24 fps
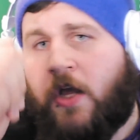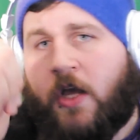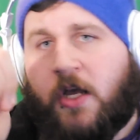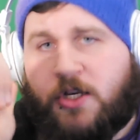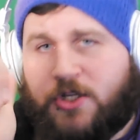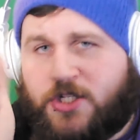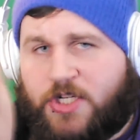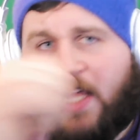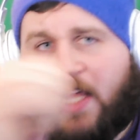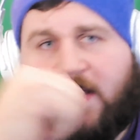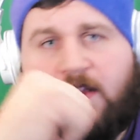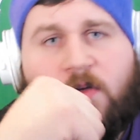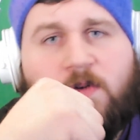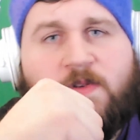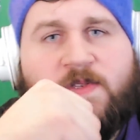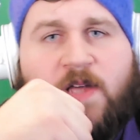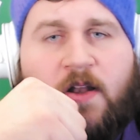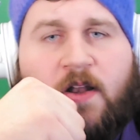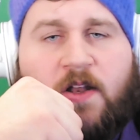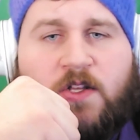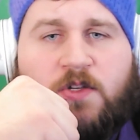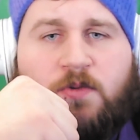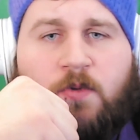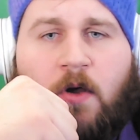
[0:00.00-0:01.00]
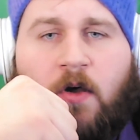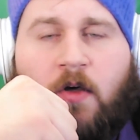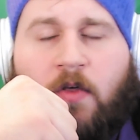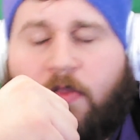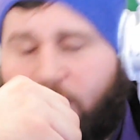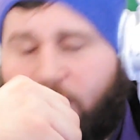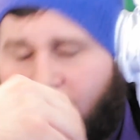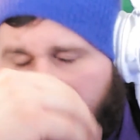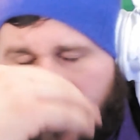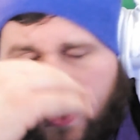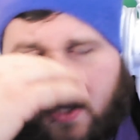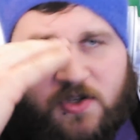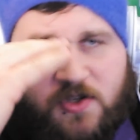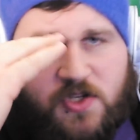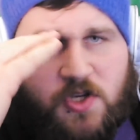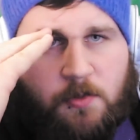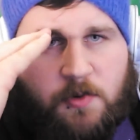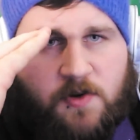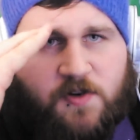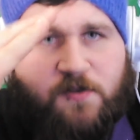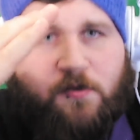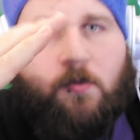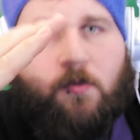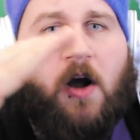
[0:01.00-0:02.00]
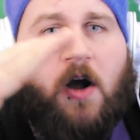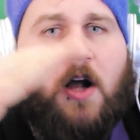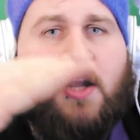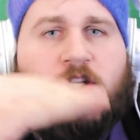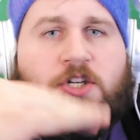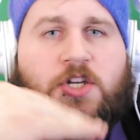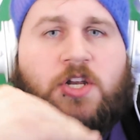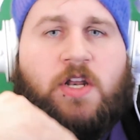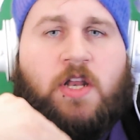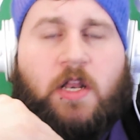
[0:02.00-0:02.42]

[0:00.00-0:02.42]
Check those out as well. Thank you so much for watching,